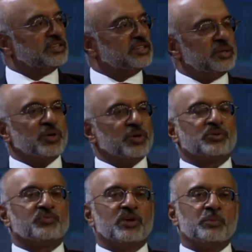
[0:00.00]
the
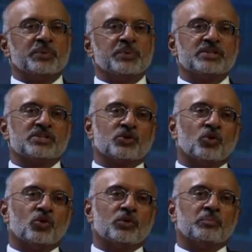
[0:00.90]
GDP of the Philippines has
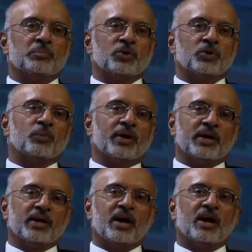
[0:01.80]
grown between
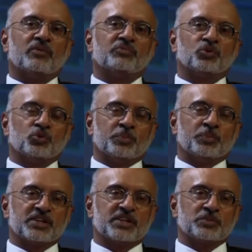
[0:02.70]
1.5 to
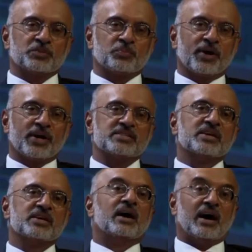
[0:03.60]
2 percentage
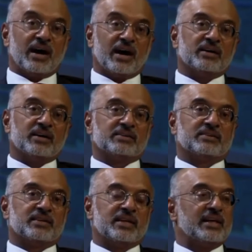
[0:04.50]
points higher
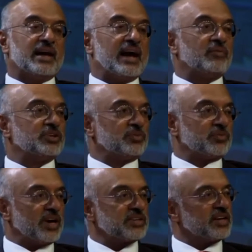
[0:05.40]
than the
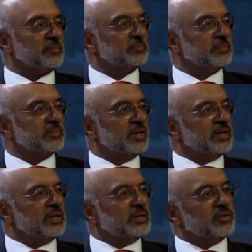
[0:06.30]
average of ASEAN.
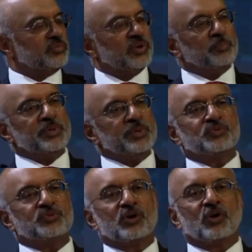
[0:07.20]
The
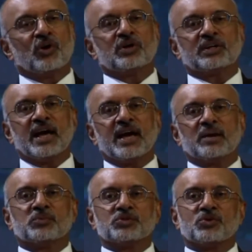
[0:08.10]
Philippines for a long
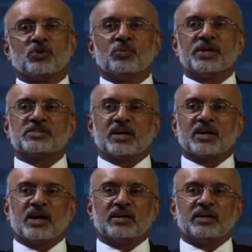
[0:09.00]
time was always
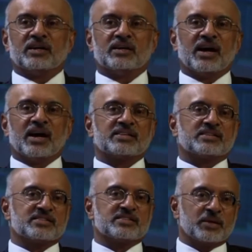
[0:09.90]
regarded
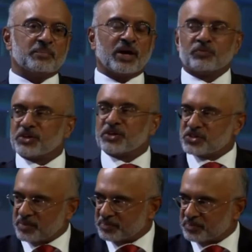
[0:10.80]
as the sick man of
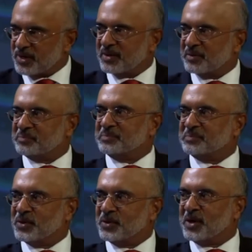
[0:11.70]
Asia.
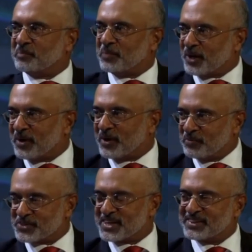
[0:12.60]
I beg your
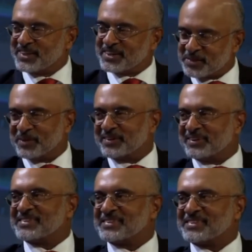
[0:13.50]
pardon for saying that, sir,
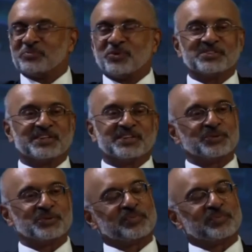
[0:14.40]
but that's
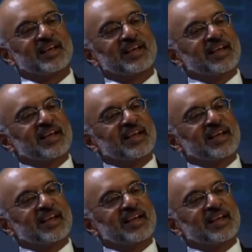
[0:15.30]
unfortunately the truth.